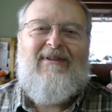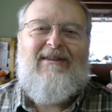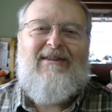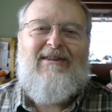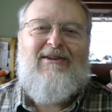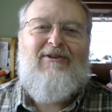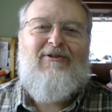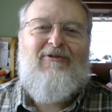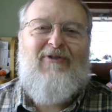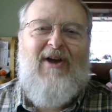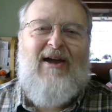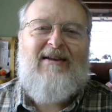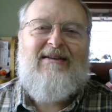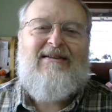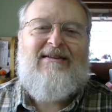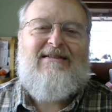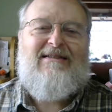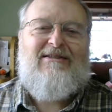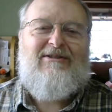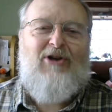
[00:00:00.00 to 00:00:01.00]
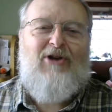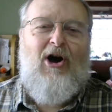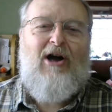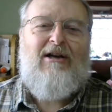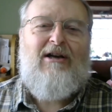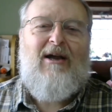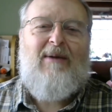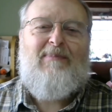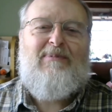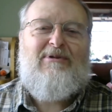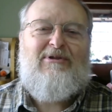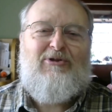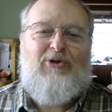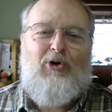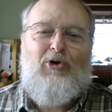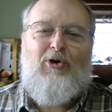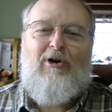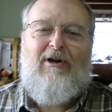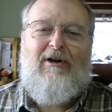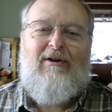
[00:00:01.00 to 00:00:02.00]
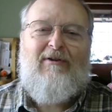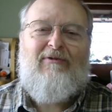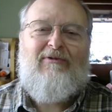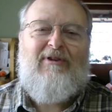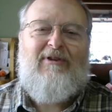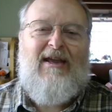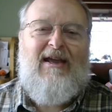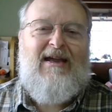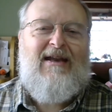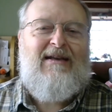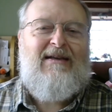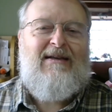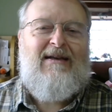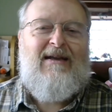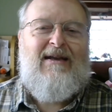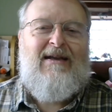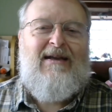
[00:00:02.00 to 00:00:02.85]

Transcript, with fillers: The event is not observed in